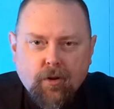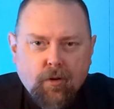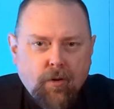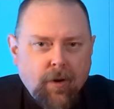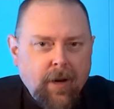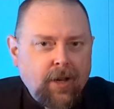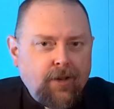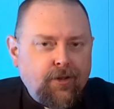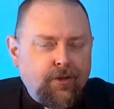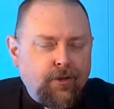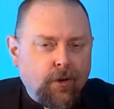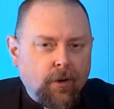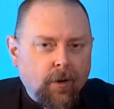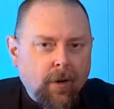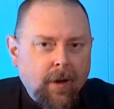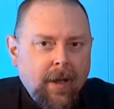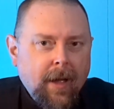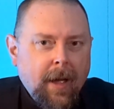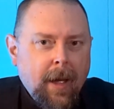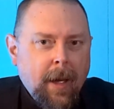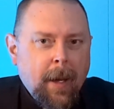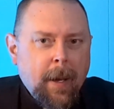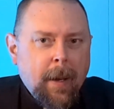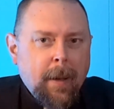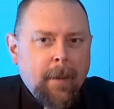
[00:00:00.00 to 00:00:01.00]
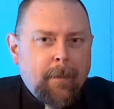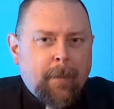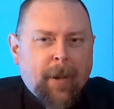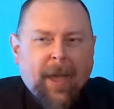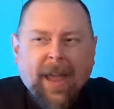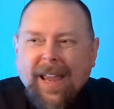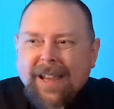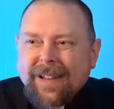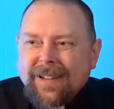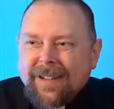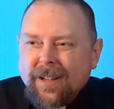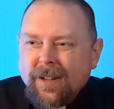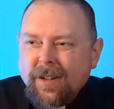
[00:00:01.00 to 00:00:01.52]
creature,
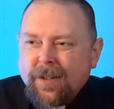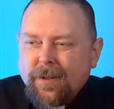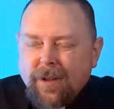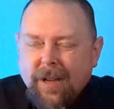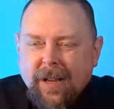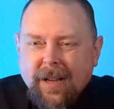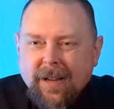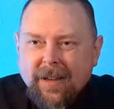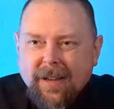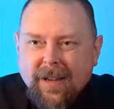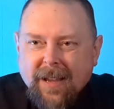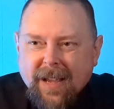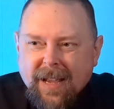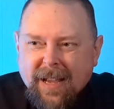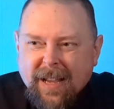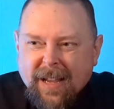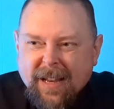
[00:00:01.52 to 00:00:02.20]
painted in